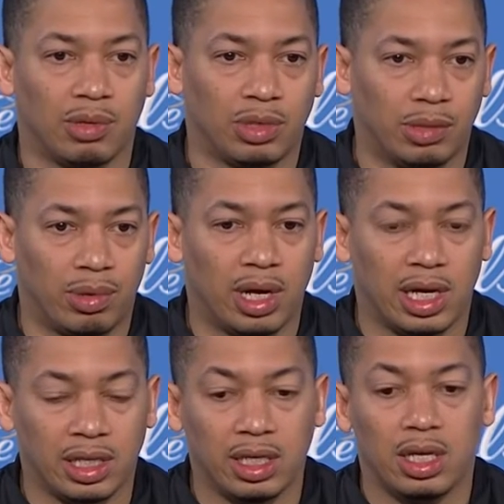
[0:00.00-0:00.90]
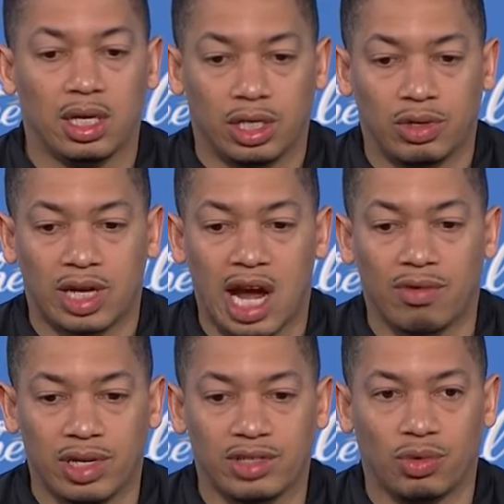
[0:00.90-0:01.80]
and with LeBron, you know,
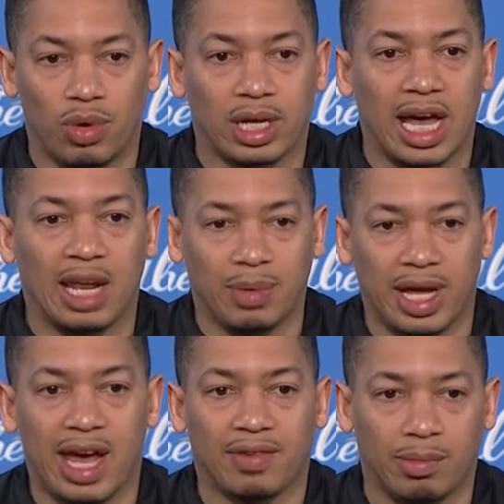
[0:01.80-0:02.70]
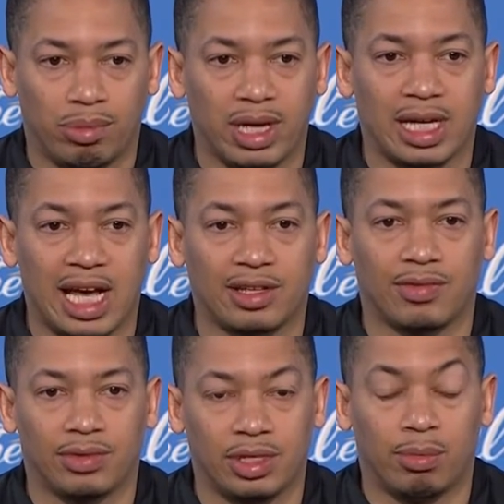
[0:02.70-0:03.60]
Kyrie is the one guy that we have can break
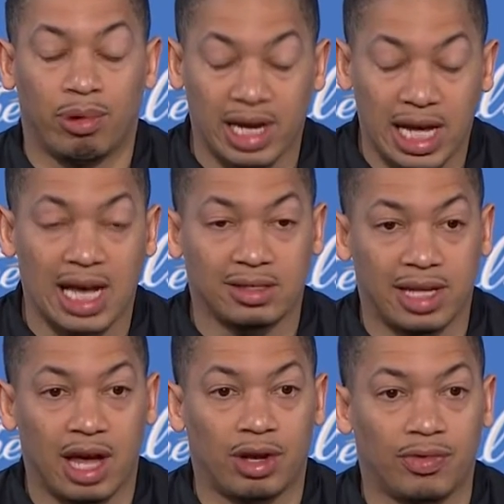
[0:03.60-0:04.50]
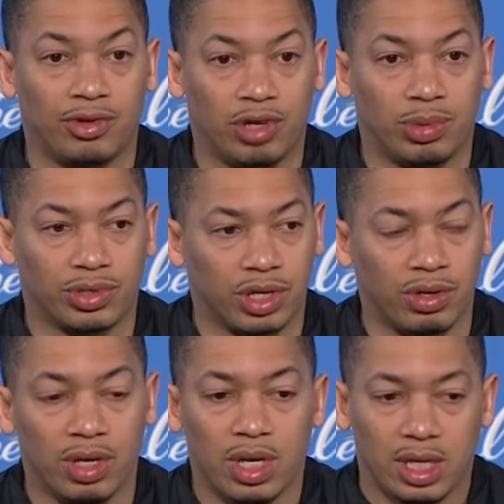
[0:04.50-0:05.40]
guys down off the dribble.
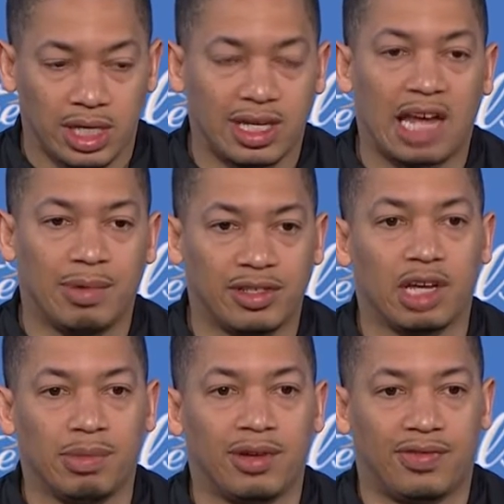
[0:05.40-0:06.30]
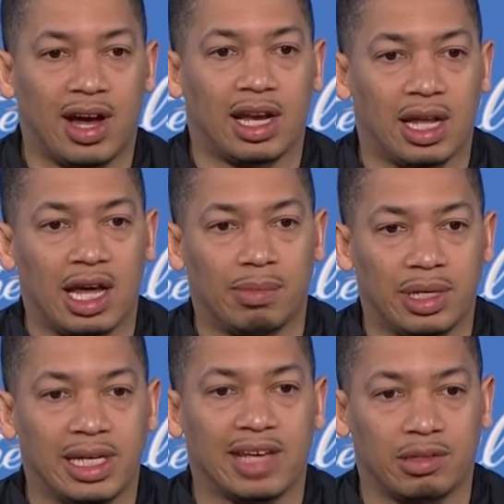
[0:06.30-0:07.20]
So it's going to be a fine line,
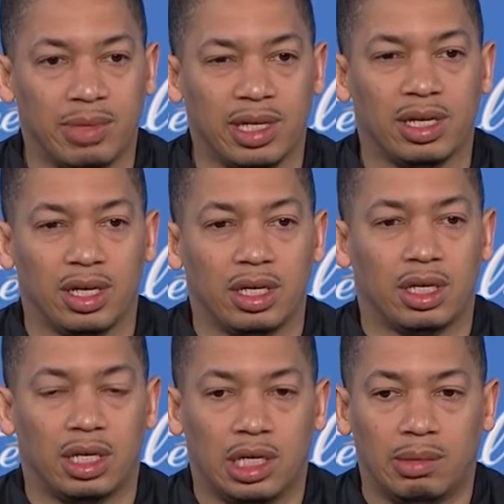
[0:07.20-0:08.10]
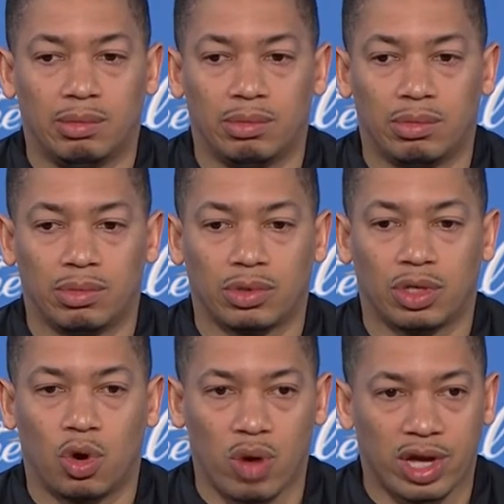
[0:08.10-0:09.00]
but he has to be
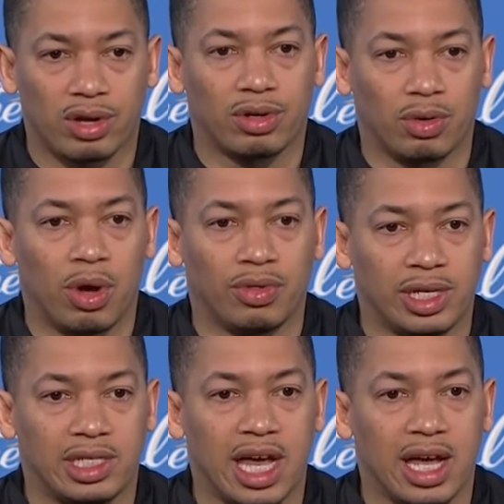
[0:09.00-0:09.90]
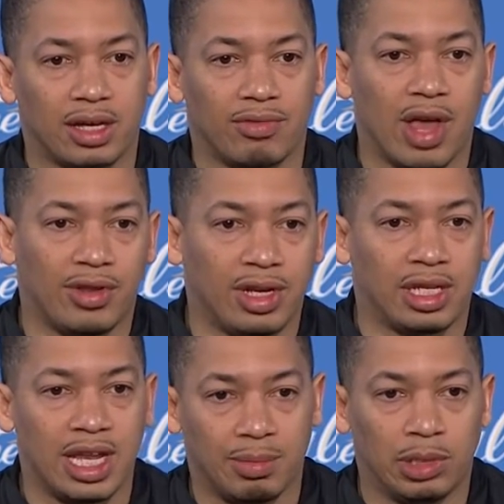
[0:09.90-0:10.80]
quicker on the attack rather
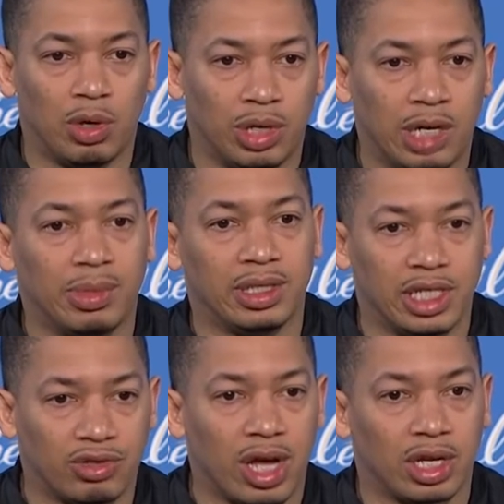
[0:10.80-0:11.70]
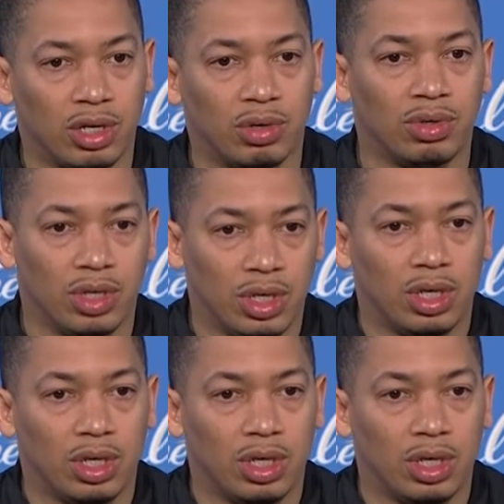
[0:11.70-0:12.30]
than letting them load up and then trying to go